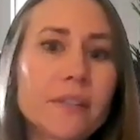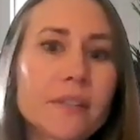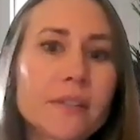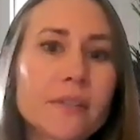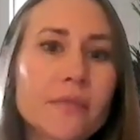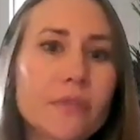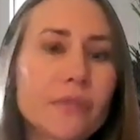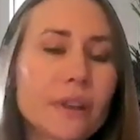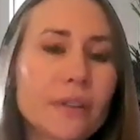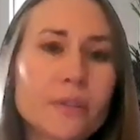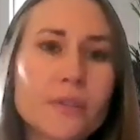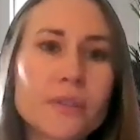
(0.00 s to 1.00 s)
It's for
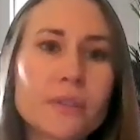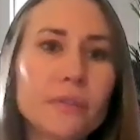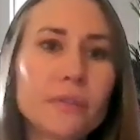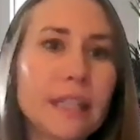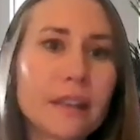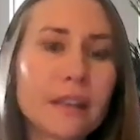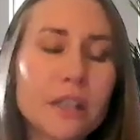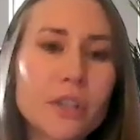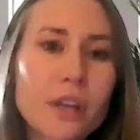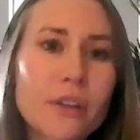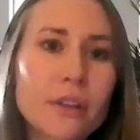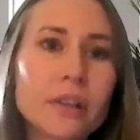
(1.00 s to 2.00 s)
founders to lean on
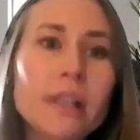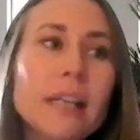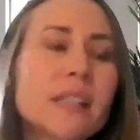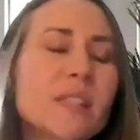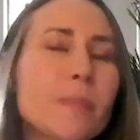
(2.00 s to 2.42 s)
each other,